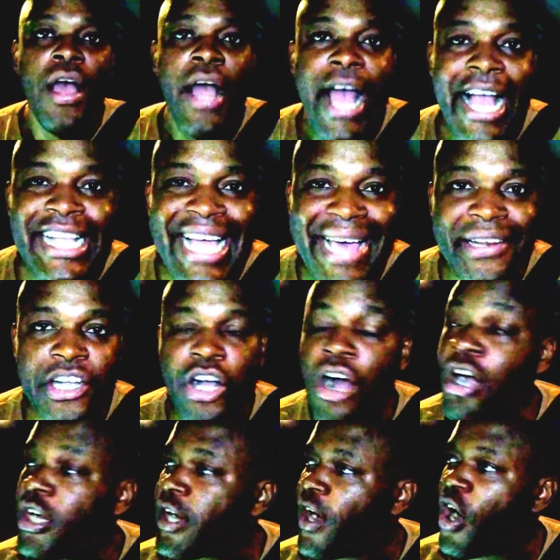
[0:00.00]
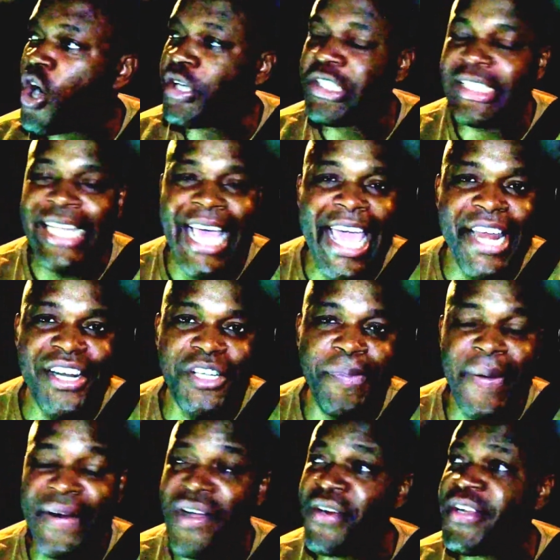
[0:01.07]
I gotta conquer all these haters,
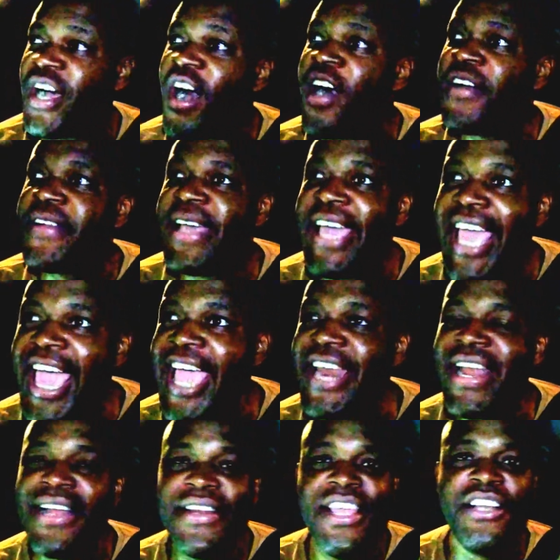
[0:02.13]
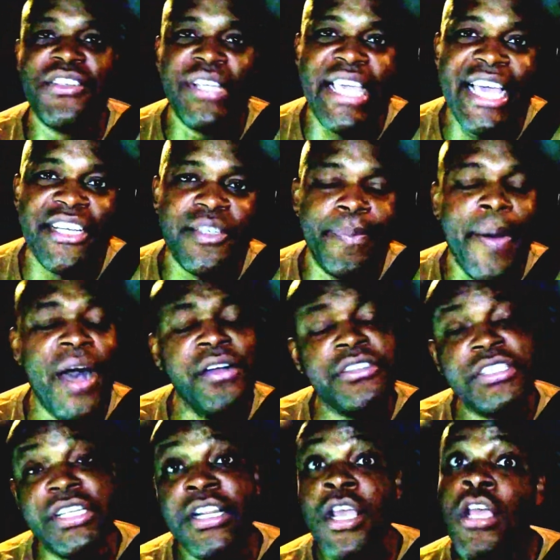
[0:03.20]
but on the other hand, I need to get
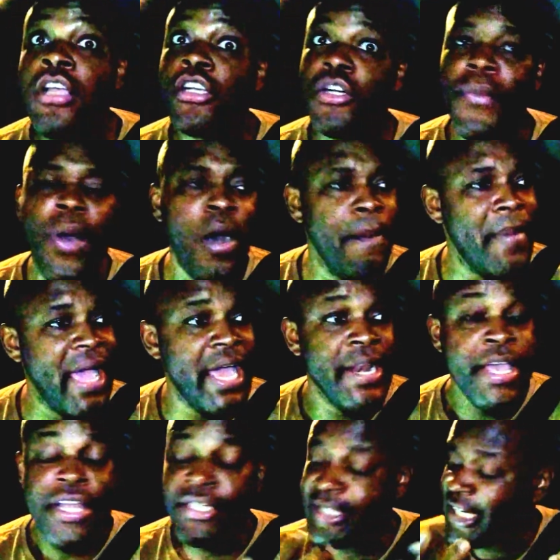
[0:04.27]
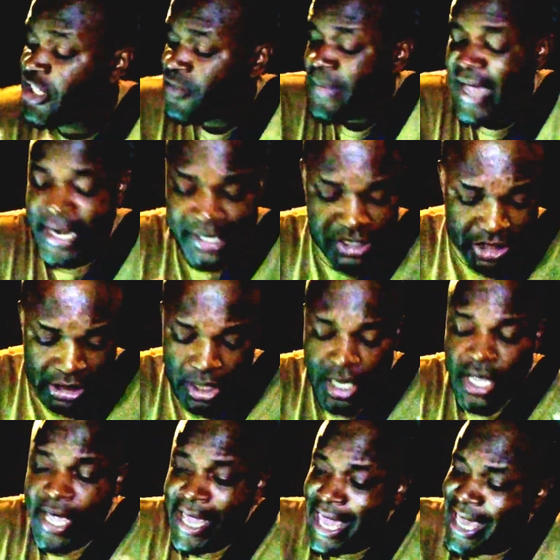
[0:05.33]
sponsored. Come on, man. This man is,
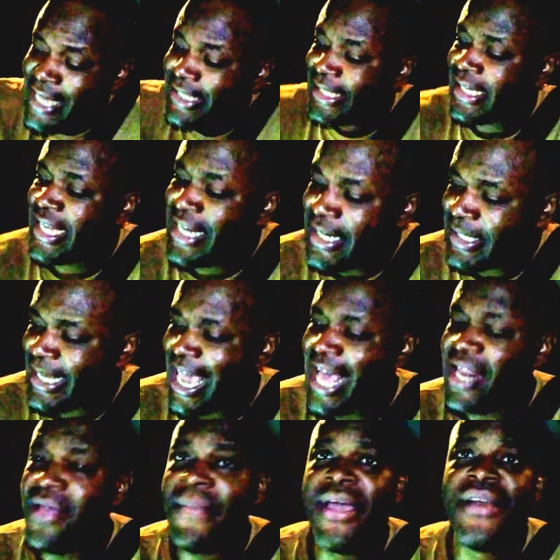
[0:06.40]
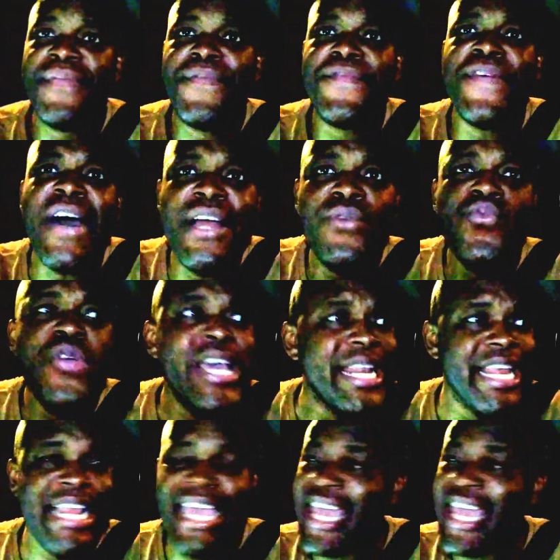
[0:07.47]
he is in his element, fun with it.